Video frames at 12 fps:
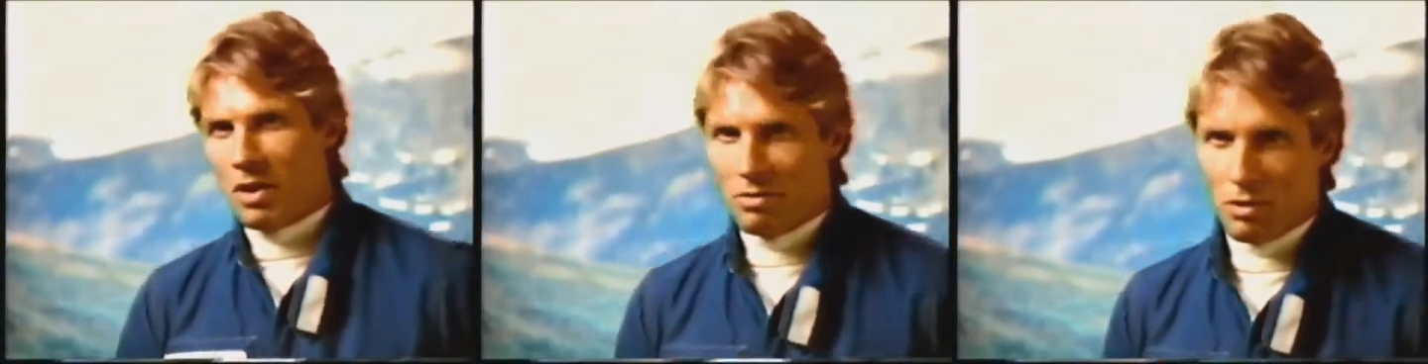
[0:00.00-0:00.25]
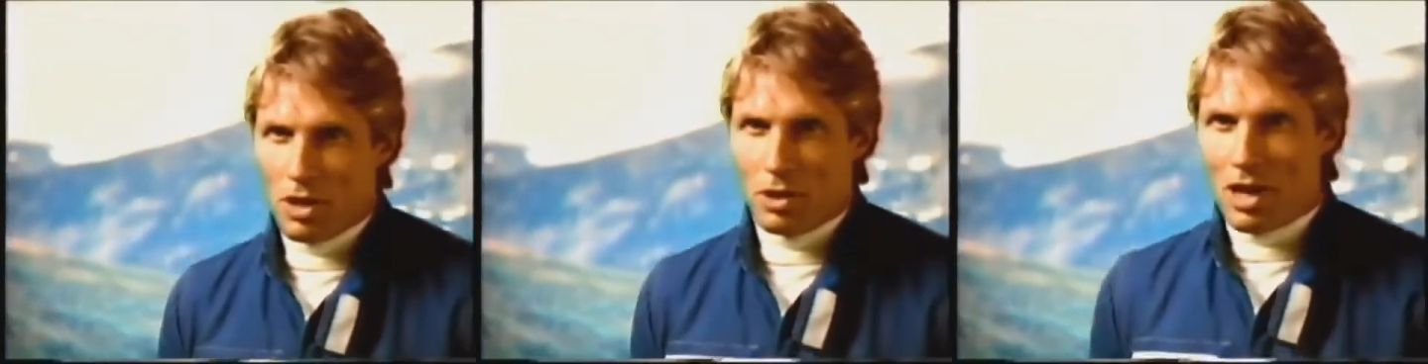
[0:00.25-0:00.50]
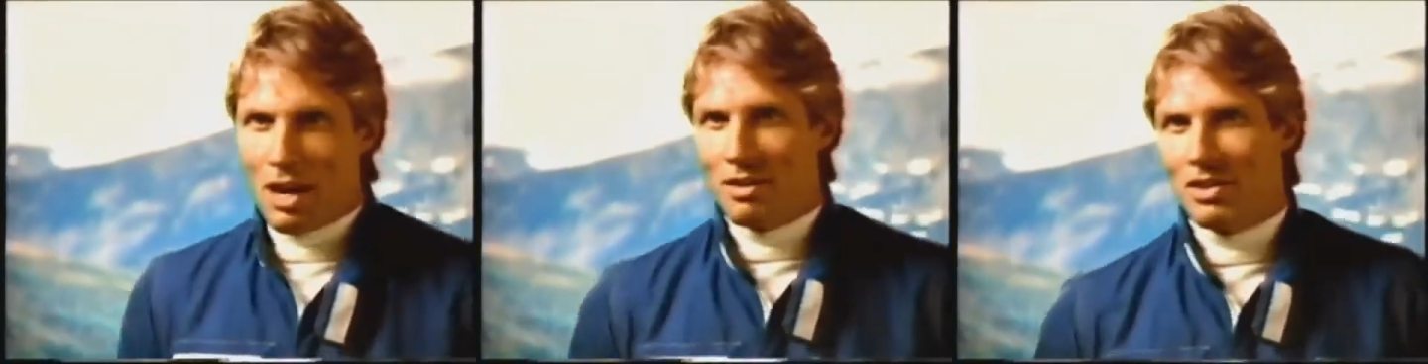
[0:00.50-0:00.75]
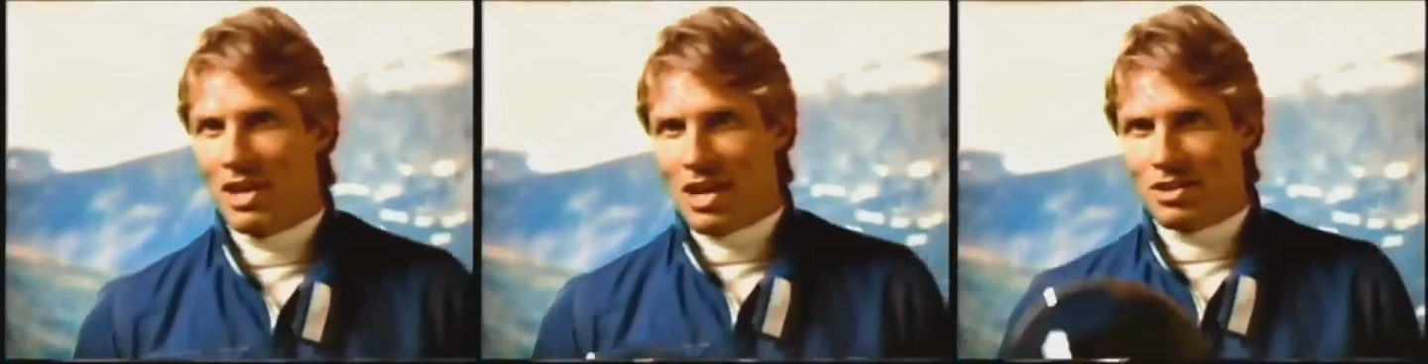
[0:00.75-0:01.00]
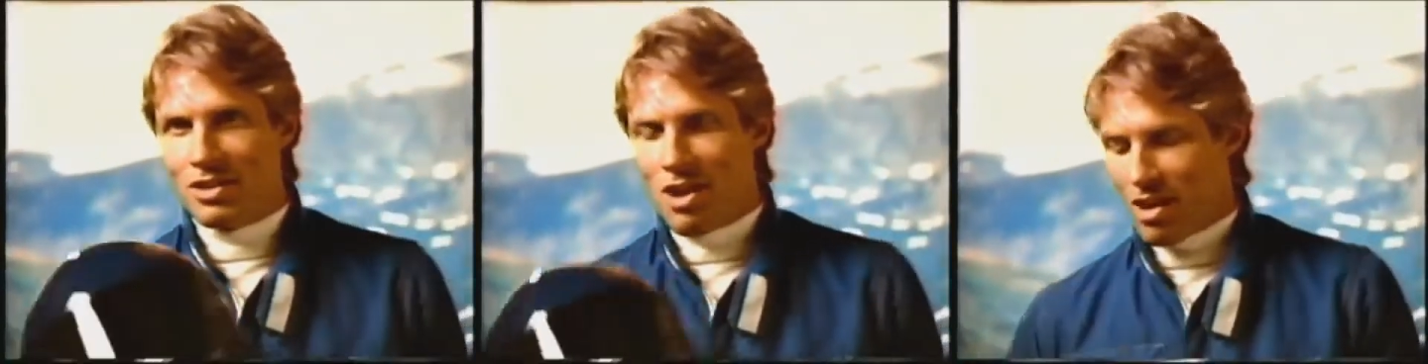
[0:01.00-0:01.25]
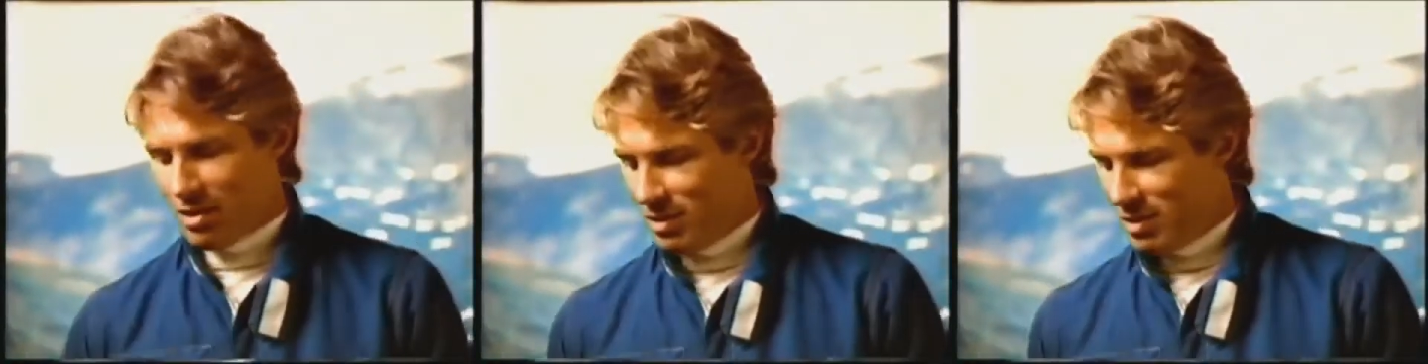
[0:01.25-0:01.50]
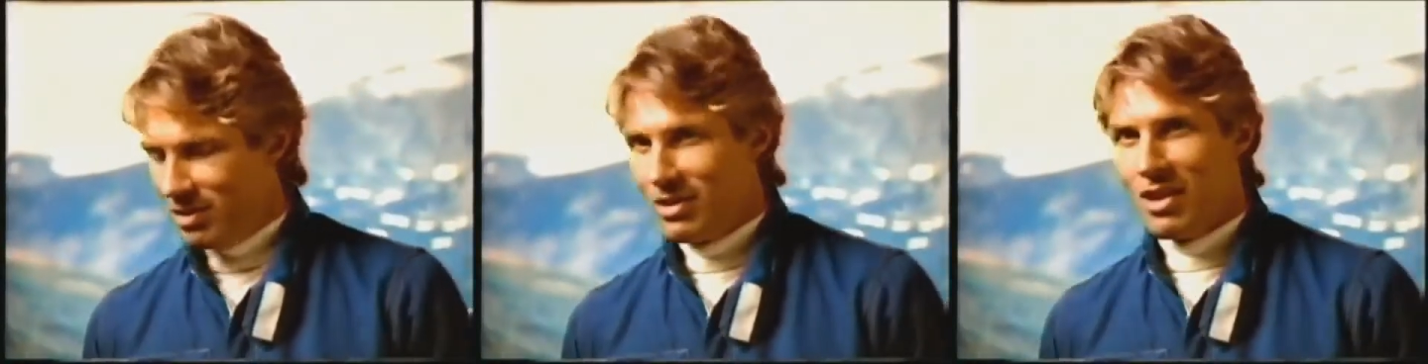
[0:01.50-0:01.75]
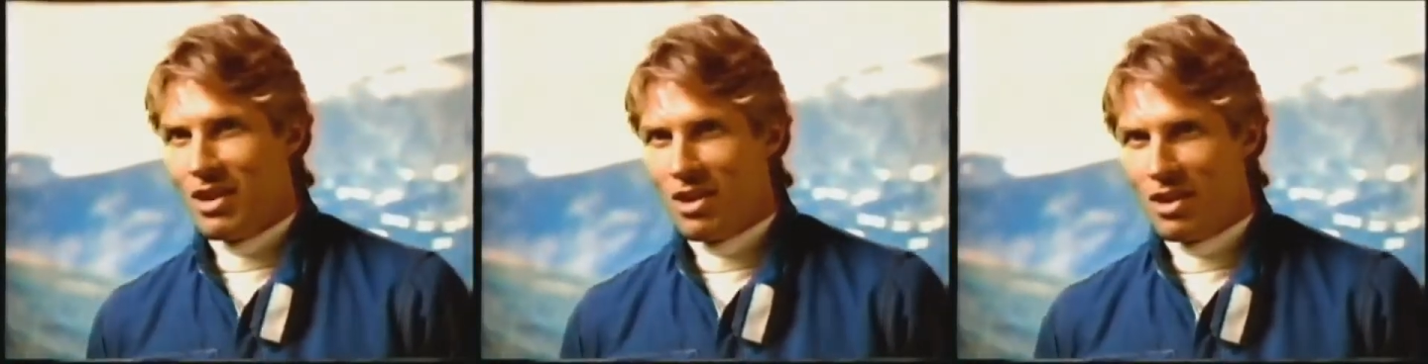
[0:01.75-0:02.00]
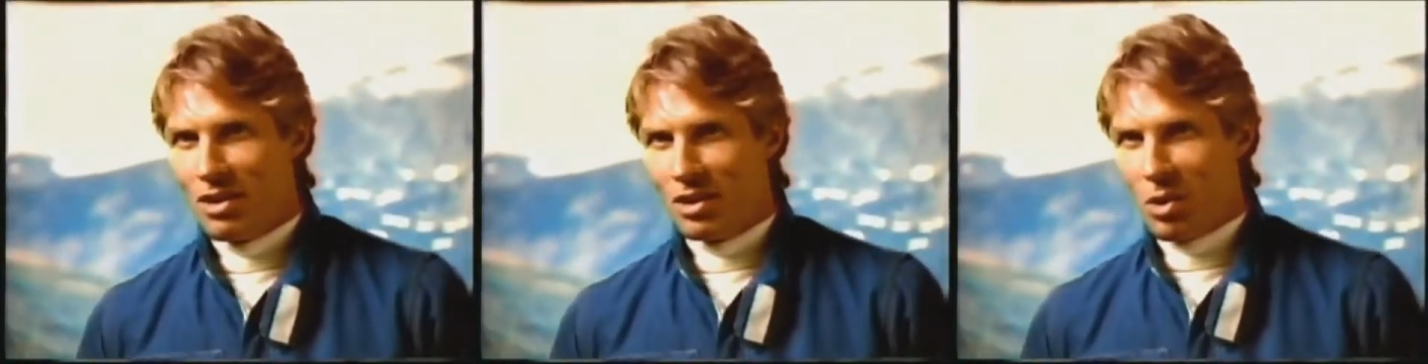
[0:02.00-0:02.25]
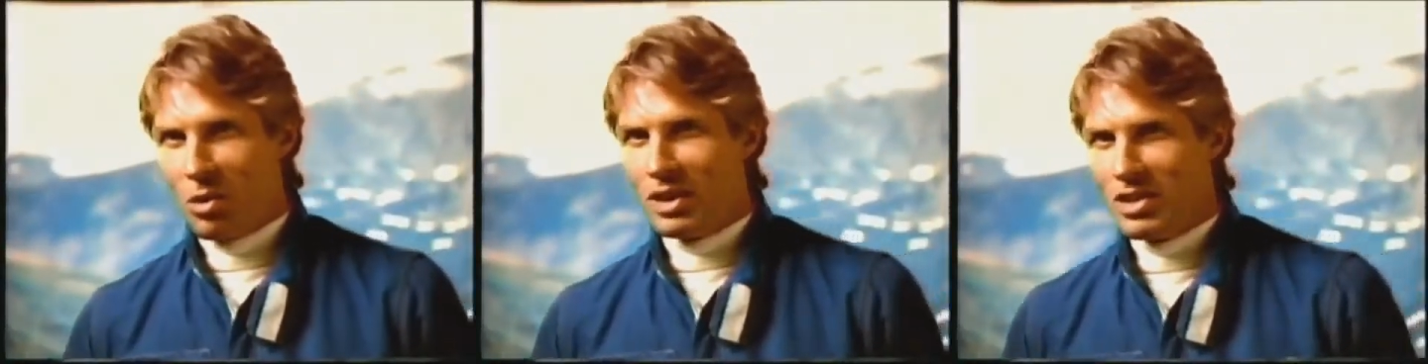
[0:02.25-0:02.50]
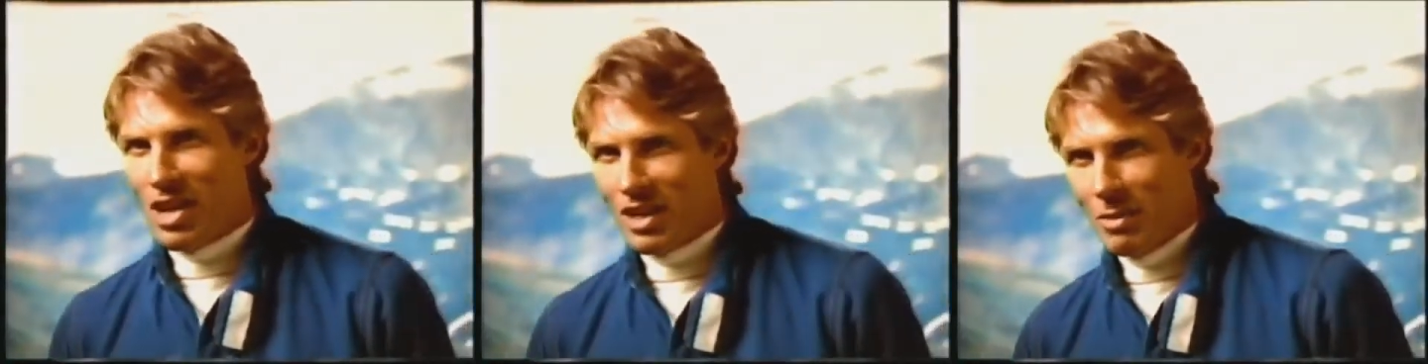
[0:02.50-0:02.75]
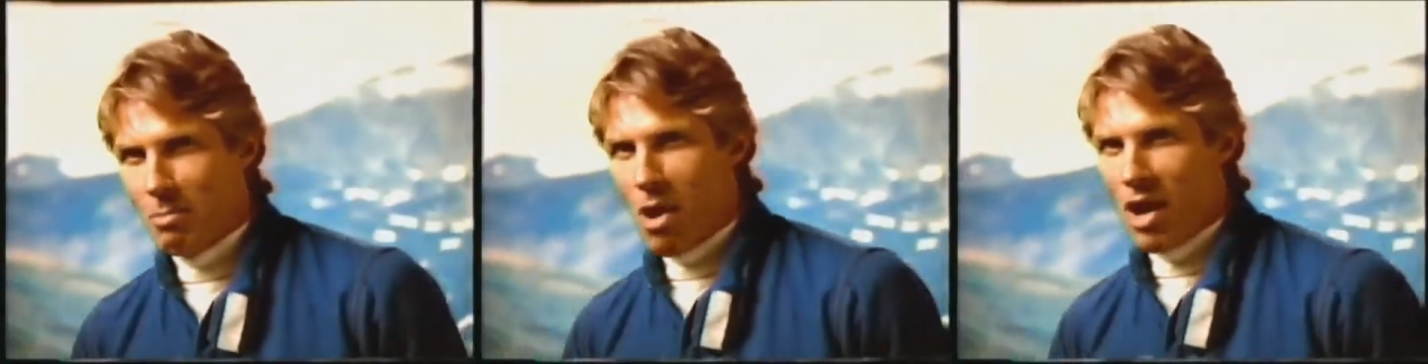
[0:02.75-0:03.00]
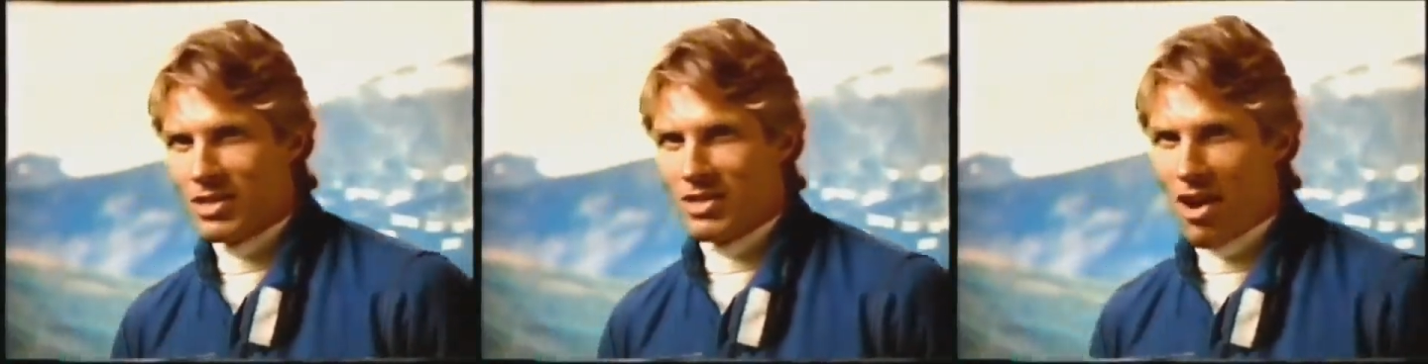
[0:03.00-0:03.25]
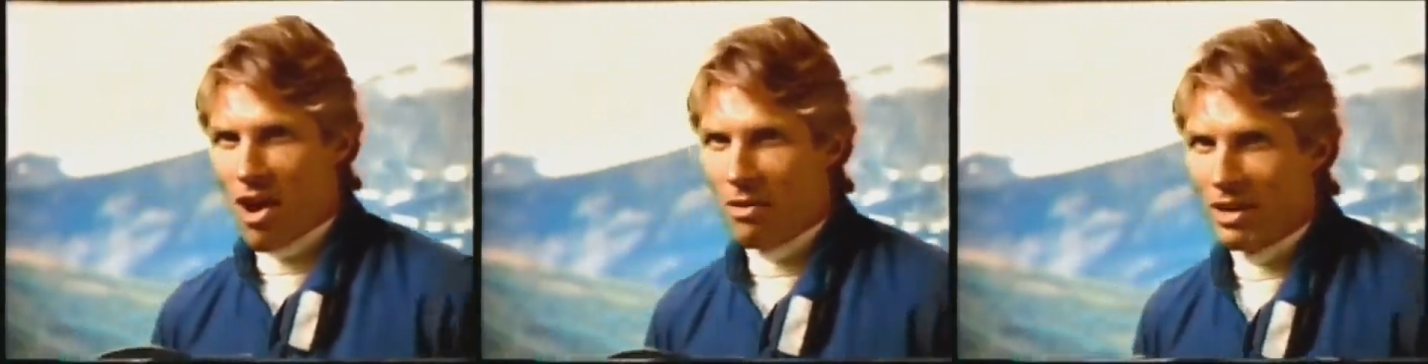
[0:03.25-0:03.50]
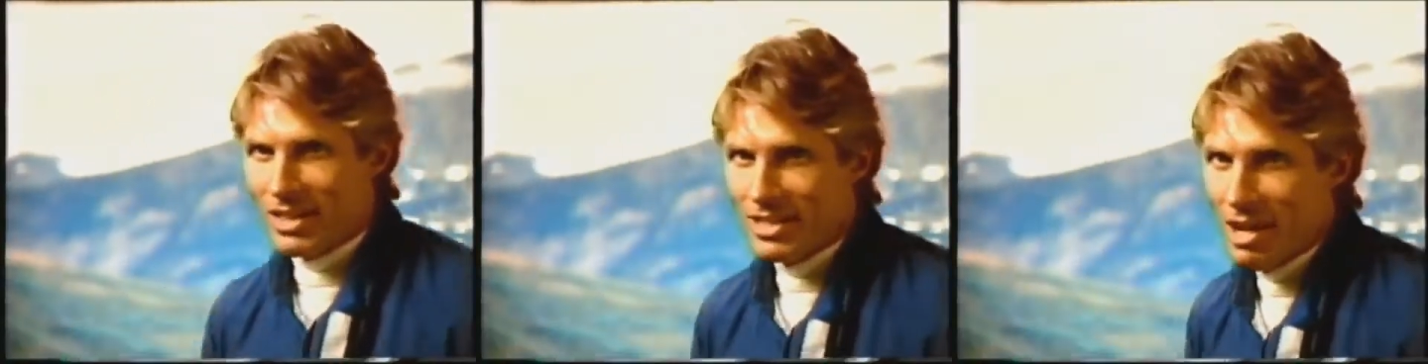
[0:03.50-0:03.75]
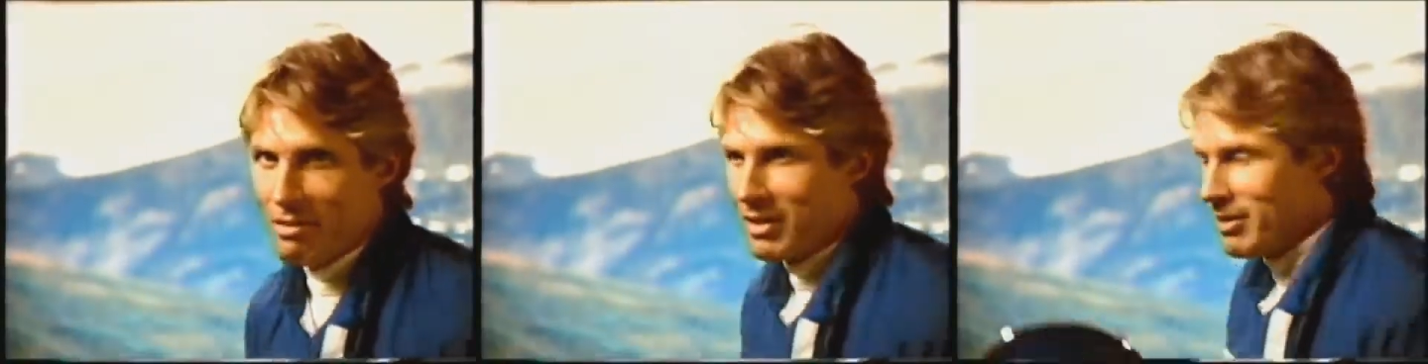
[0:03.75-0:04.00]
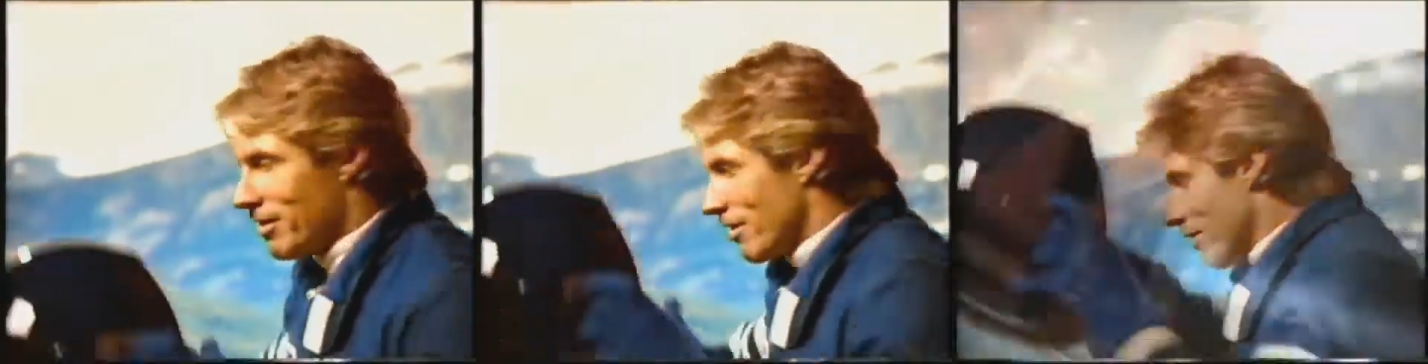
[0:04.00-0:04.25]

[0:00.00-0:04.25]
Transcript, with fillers: one for under eleven thousand dollars, you're only talking Mazda R X seven.